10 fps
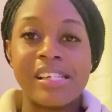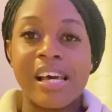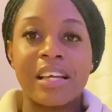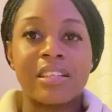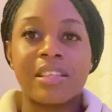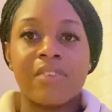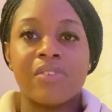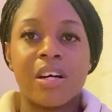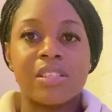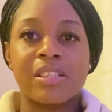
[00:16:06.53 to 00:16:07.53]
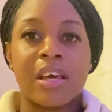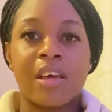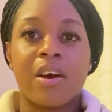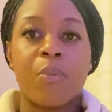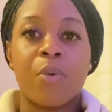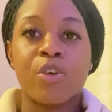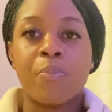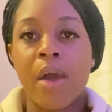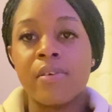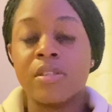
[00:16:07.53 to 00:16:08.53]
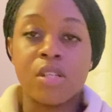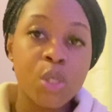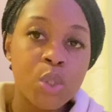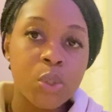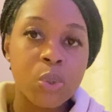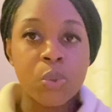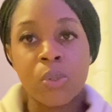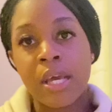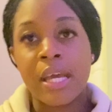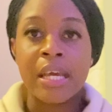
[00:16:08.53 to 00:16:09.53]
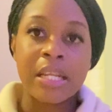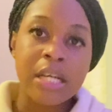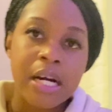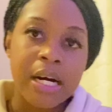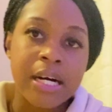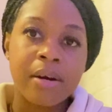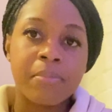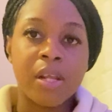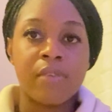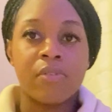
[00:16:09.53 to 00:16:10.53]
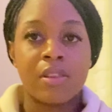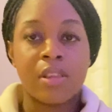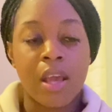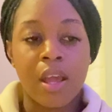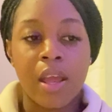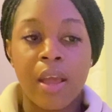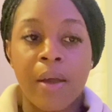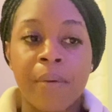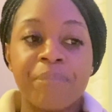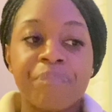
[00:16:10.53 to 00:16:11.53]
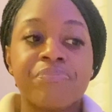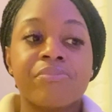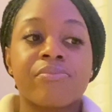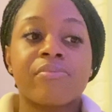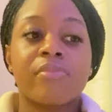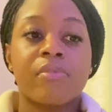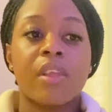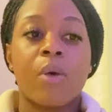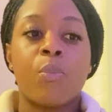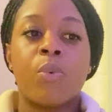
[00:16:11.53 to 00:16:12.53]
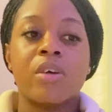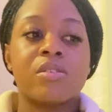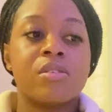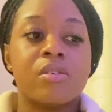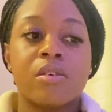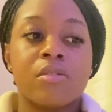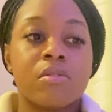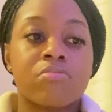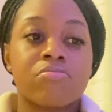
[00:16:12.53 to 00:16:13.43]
Like they even ask like what your parents do, their income and everything, what's your